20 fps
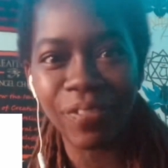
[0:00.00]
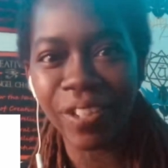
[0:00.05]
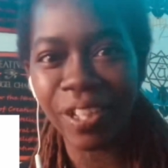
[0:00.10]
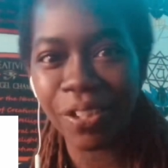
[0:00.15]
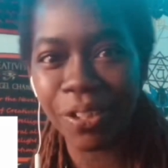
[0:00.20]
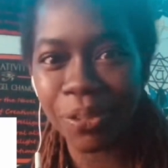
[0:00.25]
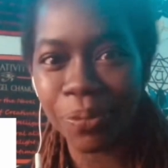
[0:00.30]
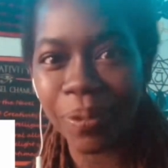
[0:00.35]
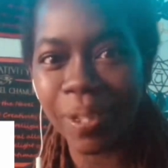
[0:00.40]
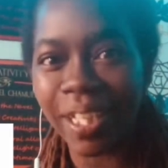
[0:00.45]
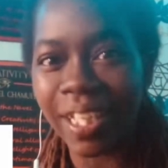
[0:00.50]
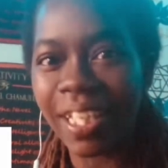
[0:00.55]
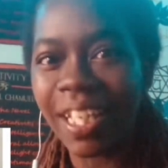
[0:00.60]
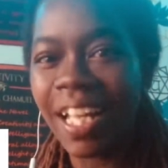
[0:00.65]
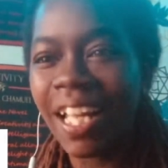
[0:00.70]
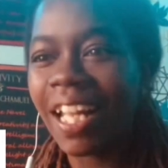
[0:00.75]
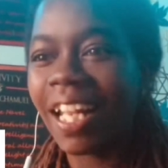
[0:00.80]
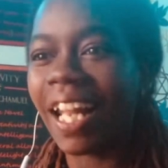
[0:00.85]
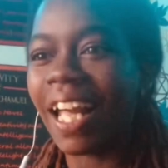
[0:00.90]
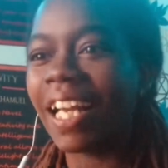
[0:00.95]
videos with it.
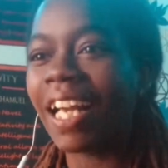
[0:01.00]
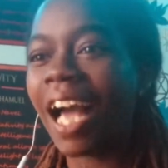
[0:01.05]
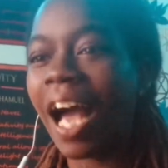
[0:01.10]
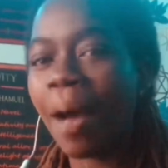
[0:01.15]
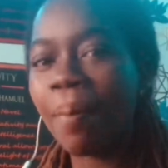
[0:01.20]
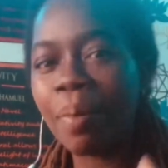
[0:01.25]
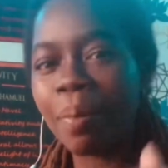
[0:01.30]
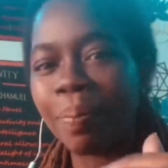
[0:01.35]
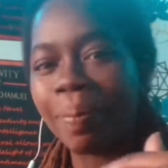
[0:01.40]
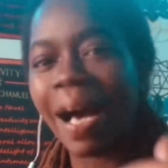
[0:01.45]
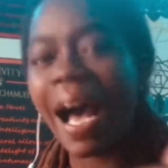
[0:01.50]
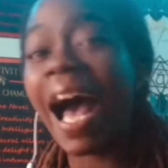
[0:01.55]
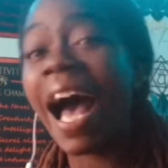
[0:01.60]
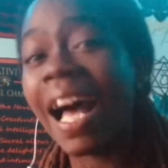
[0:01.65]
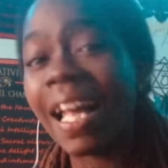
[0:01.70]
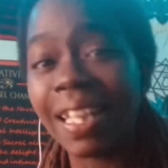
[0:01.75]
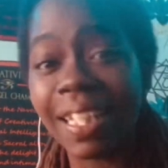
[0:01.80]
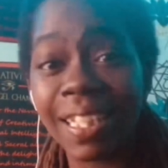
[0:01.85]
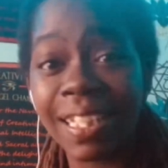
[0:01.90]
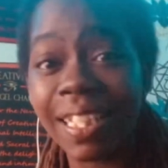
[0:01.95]
Like, I'm a
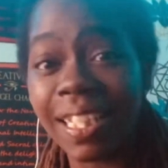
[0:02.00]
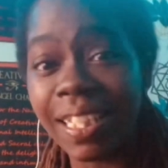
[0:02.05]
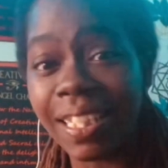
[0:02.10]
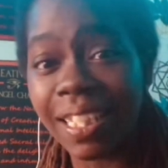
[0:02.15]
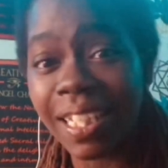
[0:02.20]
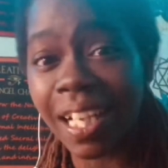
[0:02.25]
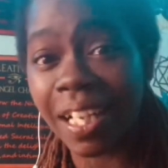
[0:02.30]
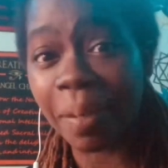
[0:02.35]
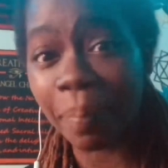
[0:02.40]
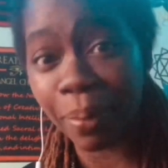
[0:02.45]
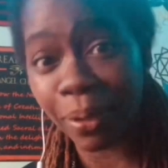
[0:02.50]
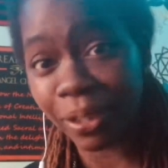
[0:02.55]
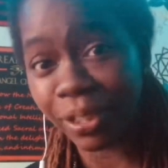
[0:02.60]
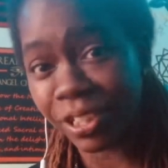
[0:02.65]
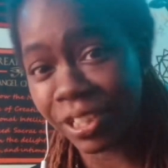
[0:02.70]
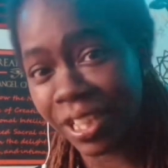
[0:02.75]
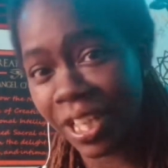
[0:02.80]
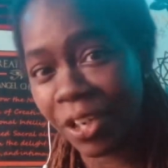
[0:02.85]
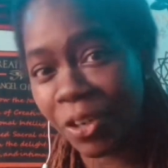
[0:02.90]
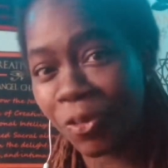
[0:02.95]
behind-the-scenes kind of
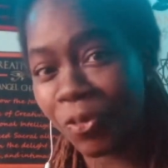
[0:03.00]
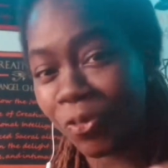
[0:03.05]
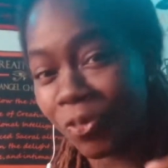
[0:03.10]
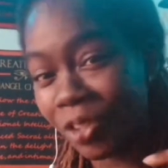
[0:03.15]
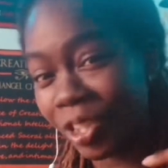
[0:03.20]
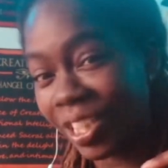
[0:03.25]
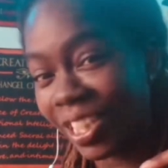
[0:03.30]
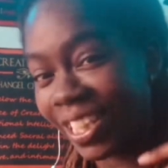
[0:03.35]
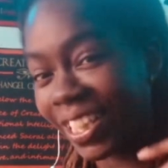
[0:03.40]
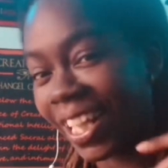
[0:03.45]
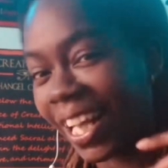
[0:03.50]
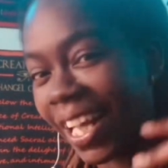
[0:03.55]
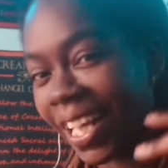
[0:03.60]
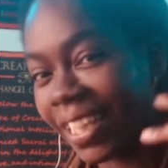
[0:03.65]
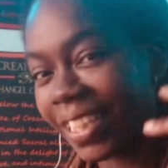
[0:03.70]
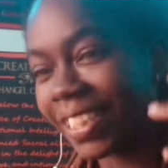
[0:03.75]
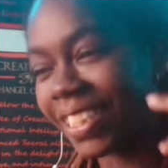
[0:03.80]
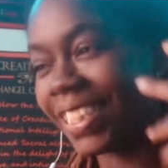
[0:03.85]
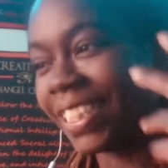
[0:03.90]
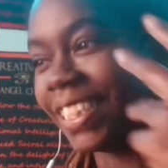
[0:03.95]
person. I don't really
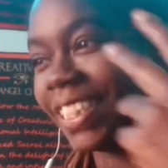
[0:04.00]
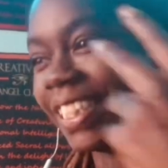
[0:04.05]
like